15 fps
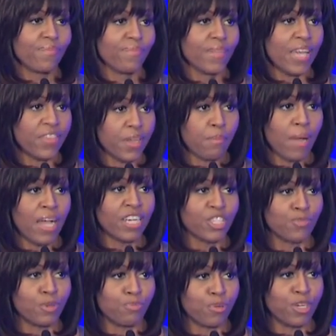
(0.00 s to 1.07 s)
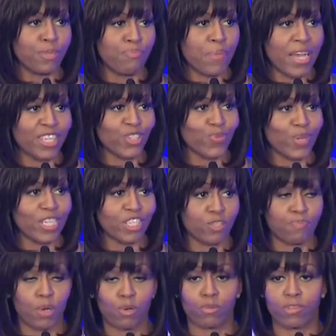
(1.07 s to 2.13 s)
I think my husband put it best when he
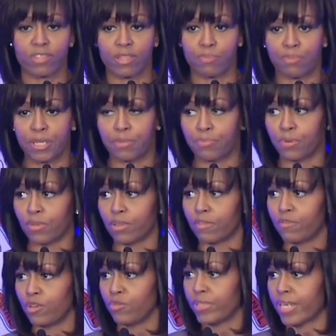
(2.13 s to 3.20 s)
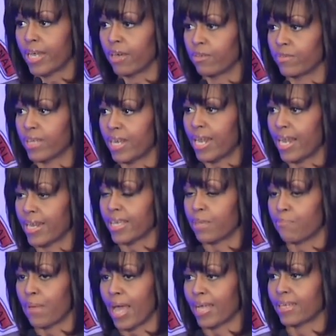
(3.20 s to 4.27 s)
spoke to the people of Newtown,
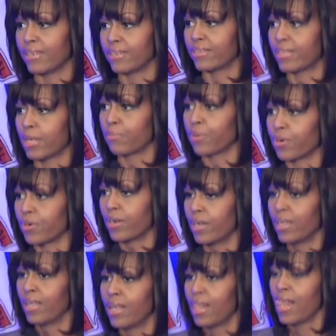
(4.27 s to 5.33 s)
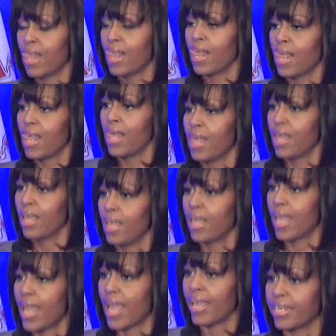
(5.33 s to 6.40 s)
Connecticut back in December.
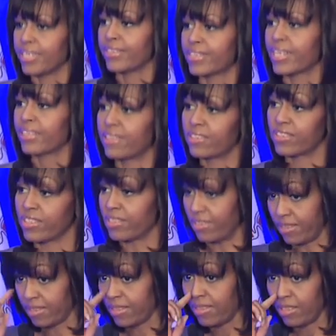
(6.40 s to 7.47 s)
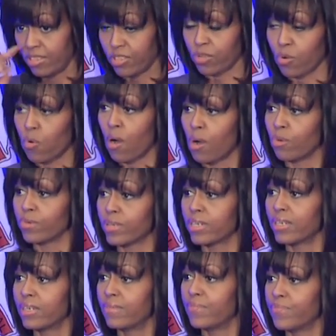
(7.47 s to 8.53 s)
And he said, this is a quote,
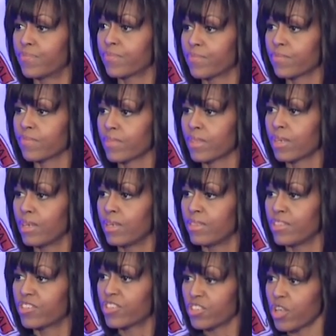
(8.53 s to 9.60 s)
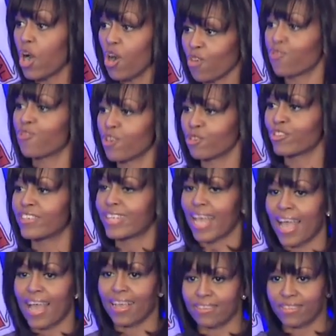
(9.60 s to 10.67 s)
"This is our first
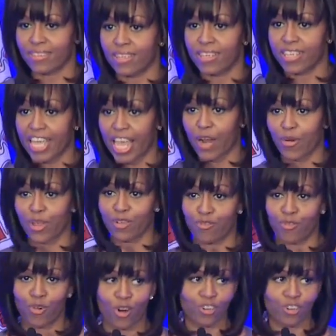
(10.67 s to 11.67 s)
task, caring for